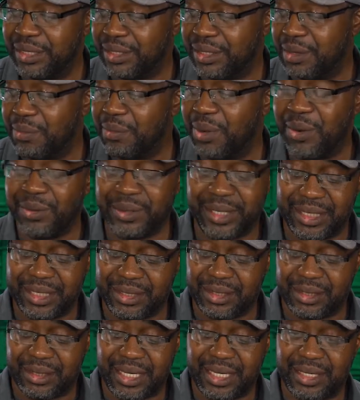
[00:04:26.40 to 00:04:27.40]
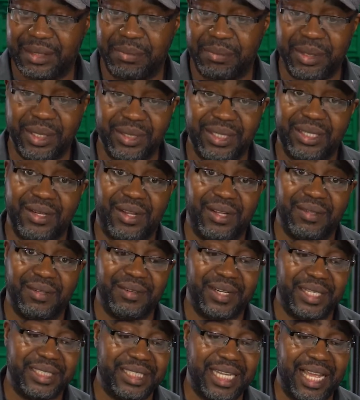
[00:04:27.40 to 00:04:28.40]
components that are built in all
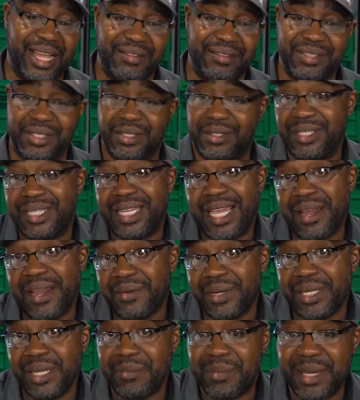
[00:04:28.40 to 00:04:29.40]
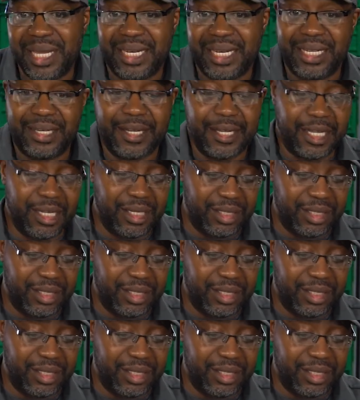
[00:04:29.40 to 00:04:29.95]
of our shafts. So you can't really beat it.